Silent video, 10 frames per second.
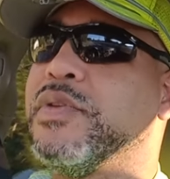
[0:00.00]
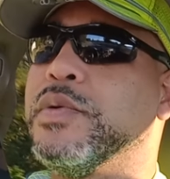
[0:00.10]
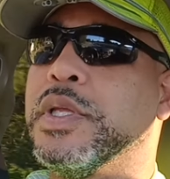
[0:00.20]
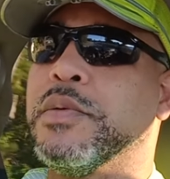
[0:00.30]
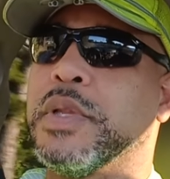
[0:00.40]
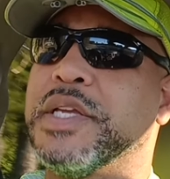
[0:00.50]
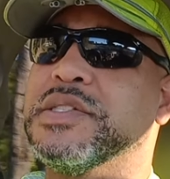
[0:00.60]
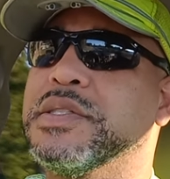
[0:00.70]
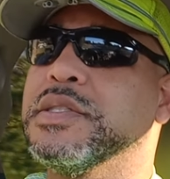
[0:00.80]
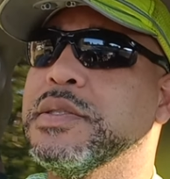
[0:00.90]
you in the
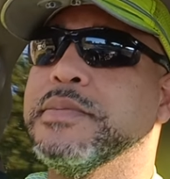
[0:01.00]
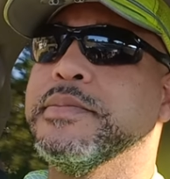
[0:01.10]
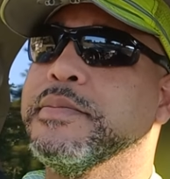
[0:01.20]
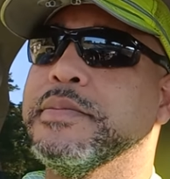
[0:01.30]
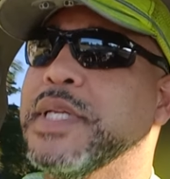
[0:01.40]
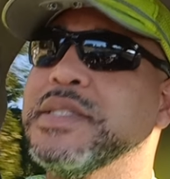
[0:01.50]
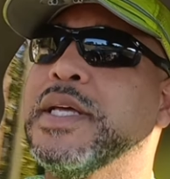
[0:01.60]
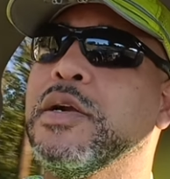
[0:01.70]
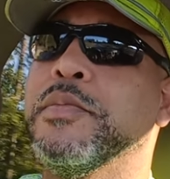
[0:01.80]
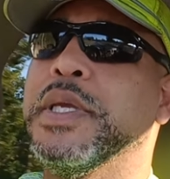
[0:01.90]
relationship, that's
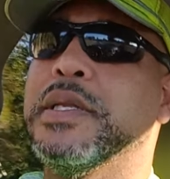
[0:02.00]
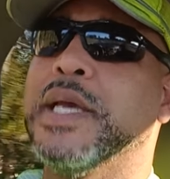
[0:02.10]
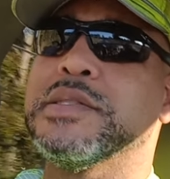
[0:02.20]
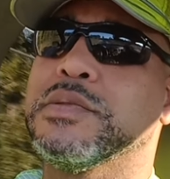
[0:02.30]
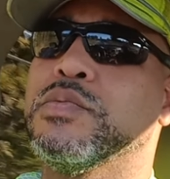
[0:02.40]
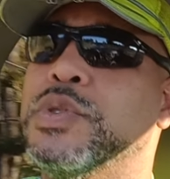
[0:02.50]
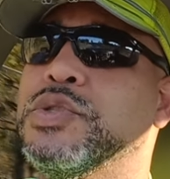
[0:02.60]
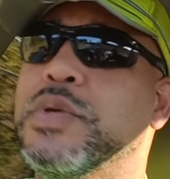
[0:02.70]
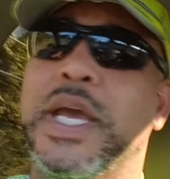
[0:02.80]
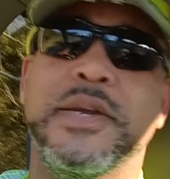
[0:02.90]
not on me. That's what
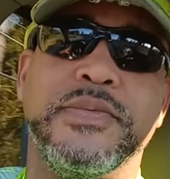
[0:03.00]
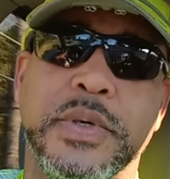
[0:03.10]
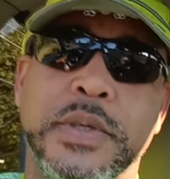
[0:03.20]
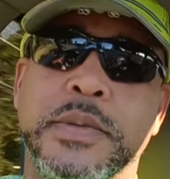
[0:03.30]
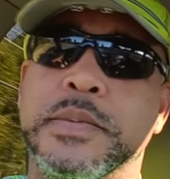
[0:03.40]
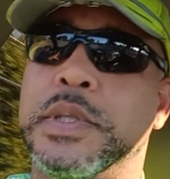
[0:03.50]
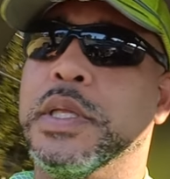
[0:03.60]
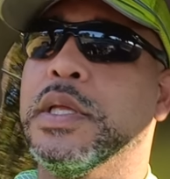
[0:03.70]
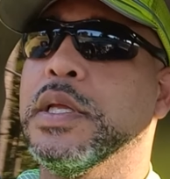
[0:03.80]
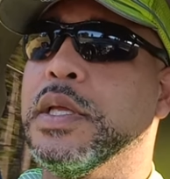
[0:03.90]
you came
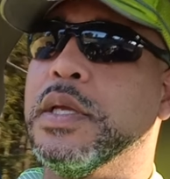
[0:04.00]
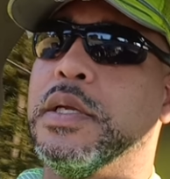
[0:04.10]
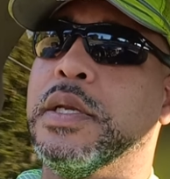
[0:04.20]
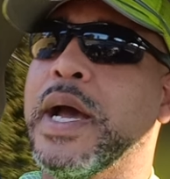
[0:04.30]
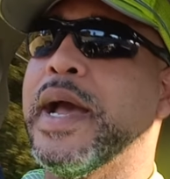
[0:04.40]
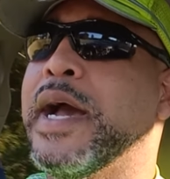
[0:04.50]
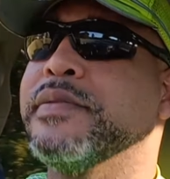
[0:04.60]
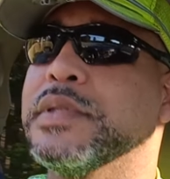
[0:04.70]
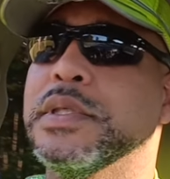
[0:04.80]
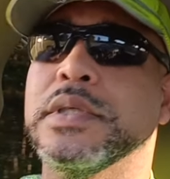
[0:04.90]
from. Now,
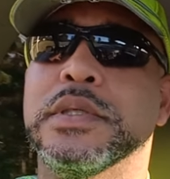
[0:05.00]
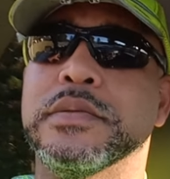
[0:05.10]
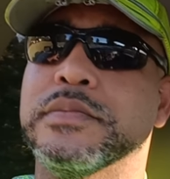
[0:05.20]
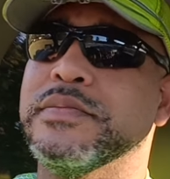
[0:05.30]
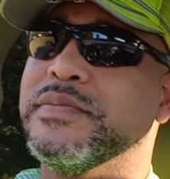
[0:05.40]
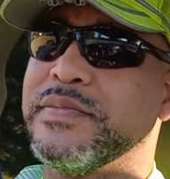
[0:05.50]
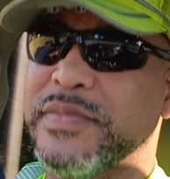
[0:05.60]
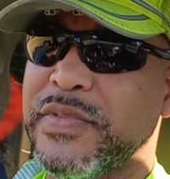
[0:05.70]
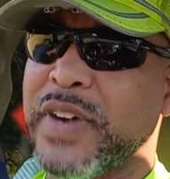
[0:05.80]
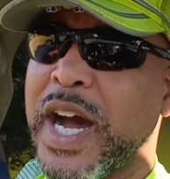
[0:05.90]
after
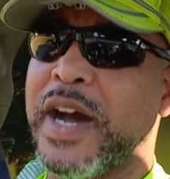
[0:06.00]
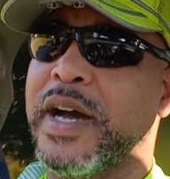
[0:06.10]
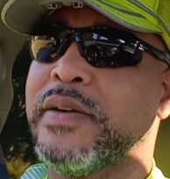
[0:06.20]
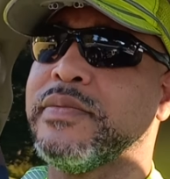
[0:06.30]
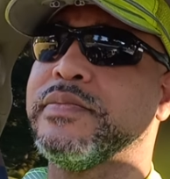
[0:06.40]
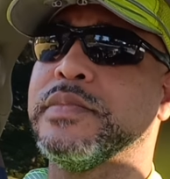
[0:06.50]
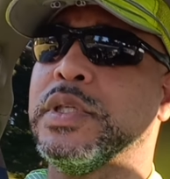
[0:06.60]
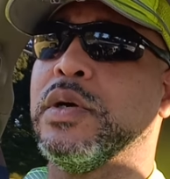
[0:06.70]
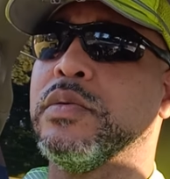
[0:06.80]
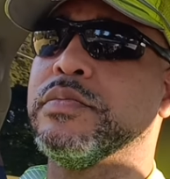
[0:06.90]

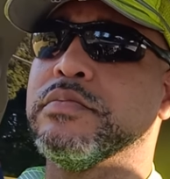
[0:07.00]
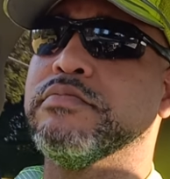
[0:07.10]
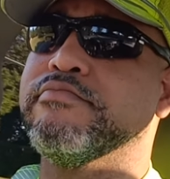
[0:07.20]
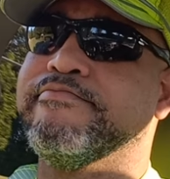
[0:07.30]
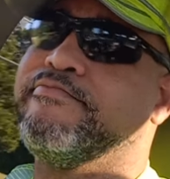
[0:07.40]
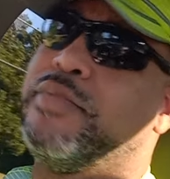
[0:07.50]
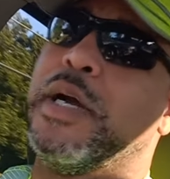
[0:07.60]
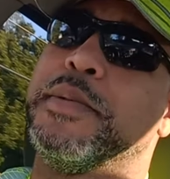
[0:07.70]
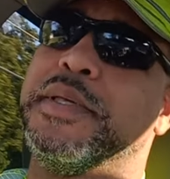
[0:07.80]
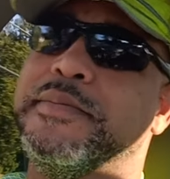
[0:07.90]

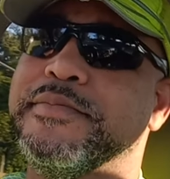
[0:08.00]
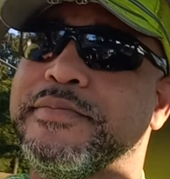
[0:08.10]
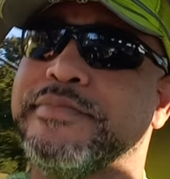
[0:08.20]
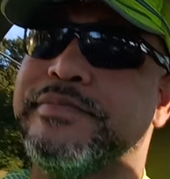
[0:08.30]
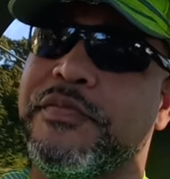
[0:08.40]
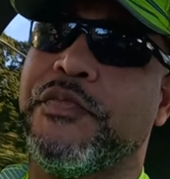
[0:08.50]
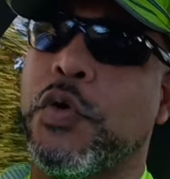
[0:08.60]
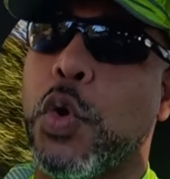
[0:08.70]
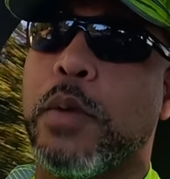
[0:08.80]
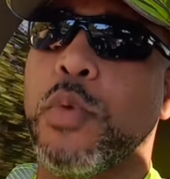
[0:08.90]
probably
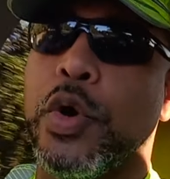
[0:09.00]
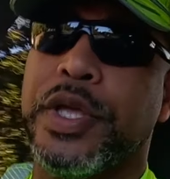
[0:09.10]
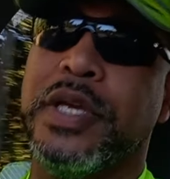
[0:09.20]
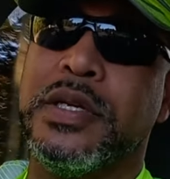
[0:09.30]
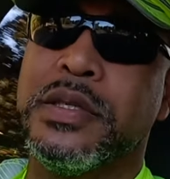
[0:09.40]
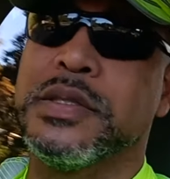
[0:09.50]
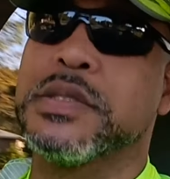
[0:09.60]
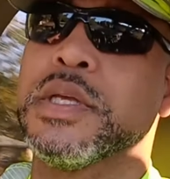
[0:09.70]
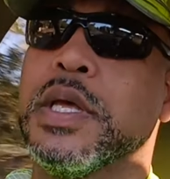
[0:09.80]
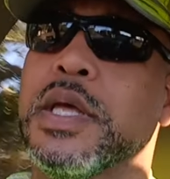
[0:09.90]
4 more years,
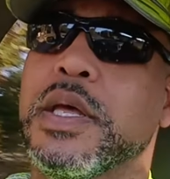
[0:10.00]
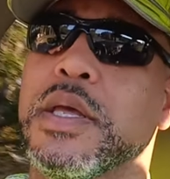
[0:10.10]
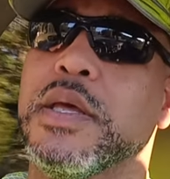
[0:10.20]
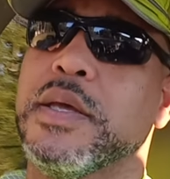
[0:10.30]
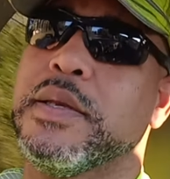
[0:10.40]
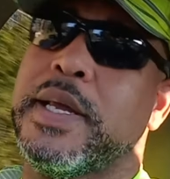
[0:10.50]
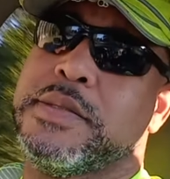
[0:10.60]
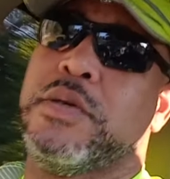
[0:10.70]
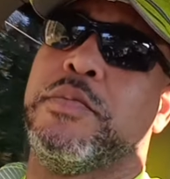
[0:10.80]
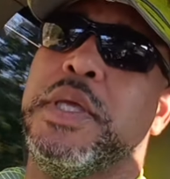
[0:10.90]

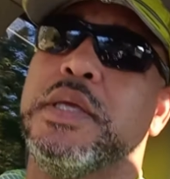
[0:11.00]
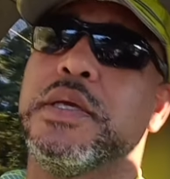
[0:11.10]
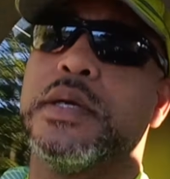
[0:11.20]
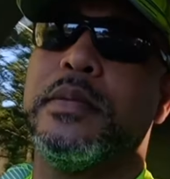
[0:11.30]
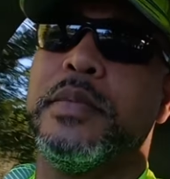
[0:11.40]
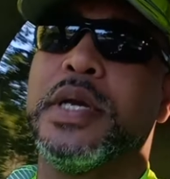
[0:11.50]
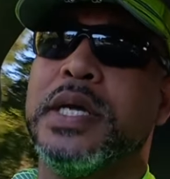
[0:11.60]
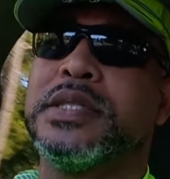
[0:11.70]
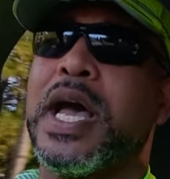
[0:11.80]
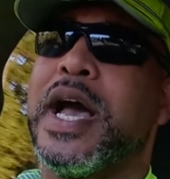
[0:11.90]
that's on me.
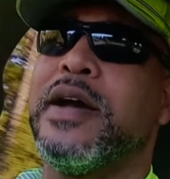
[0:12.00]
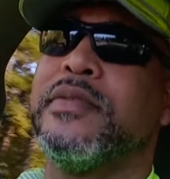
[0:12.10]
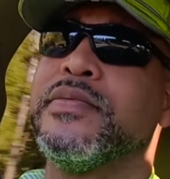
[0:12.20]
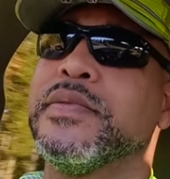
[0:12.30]
Because I've,